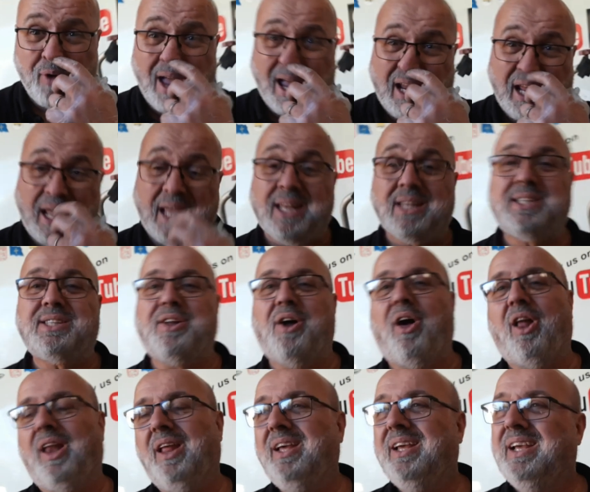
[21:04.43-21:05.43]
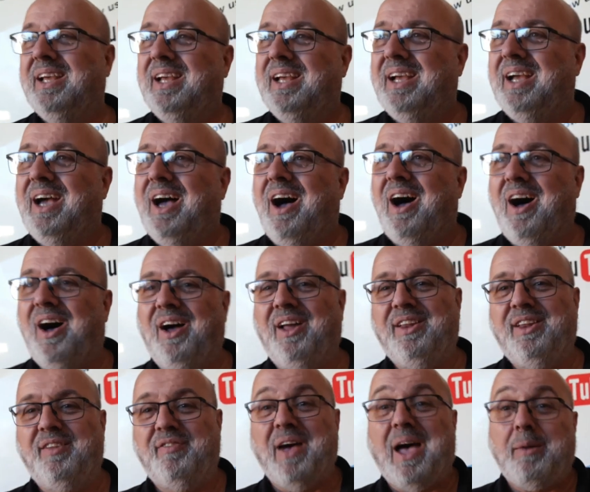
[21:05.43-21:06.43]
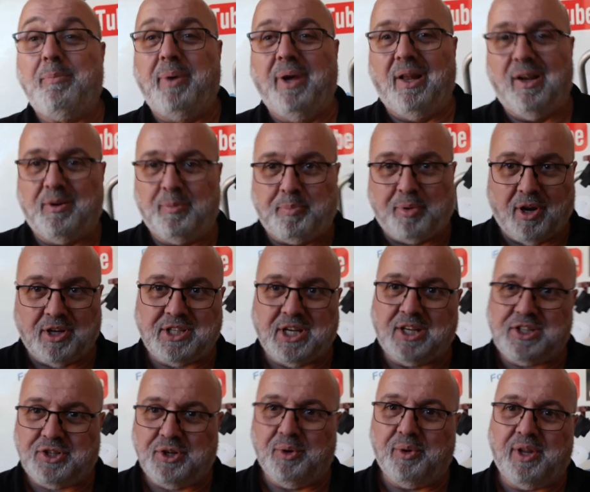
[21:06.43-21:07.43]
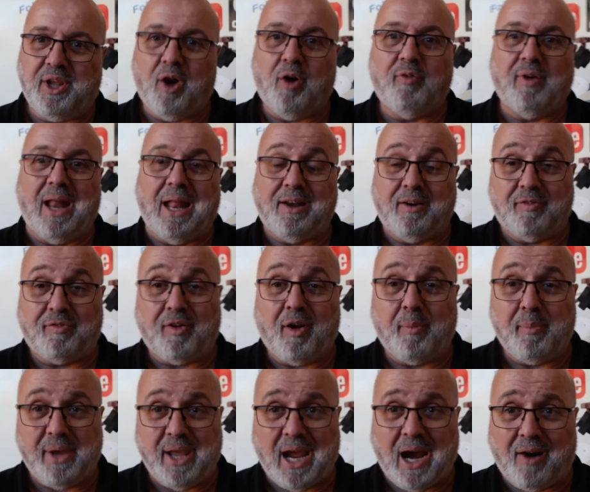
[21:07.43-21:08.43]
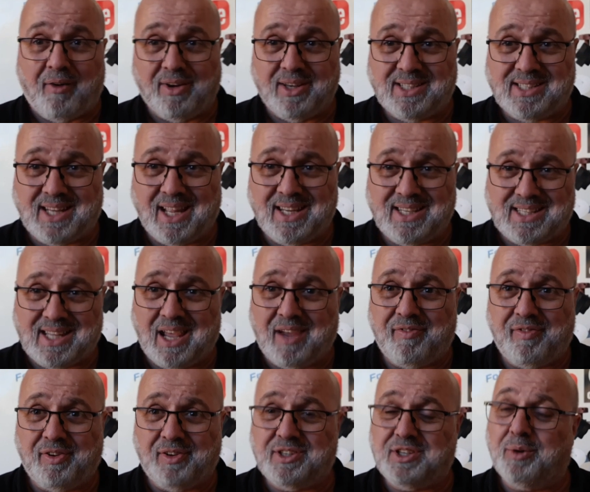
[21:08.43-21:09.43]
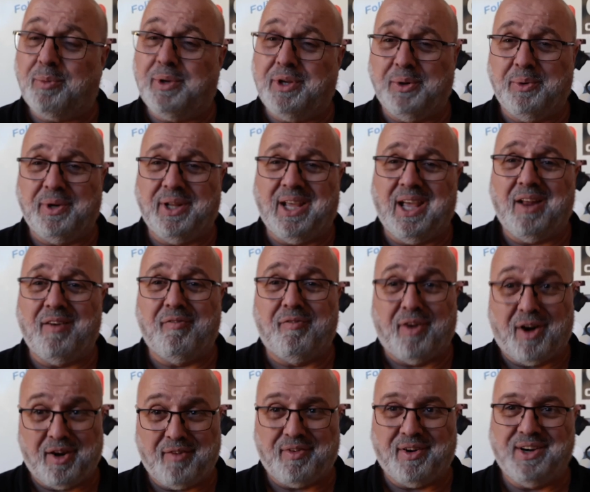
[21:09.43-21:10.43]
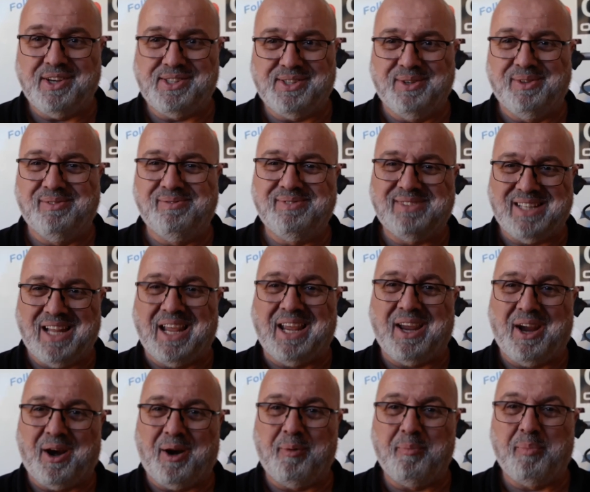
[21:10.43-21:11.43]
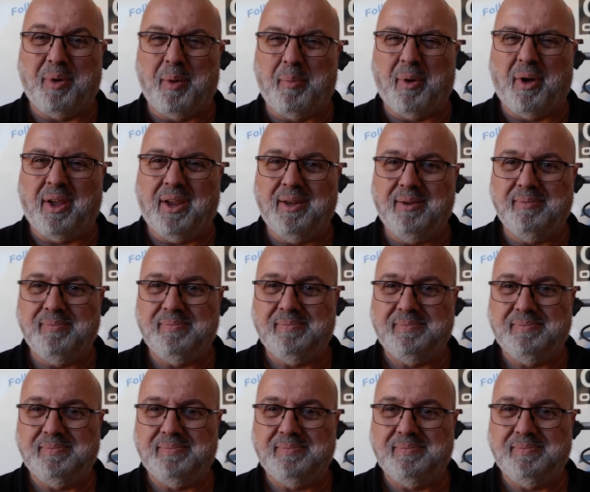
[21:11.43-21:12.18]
rack install on the van build, project 2, the Overlander. From me, Aaron, stay safe until we do it again very, very soon. Take care, bye bye.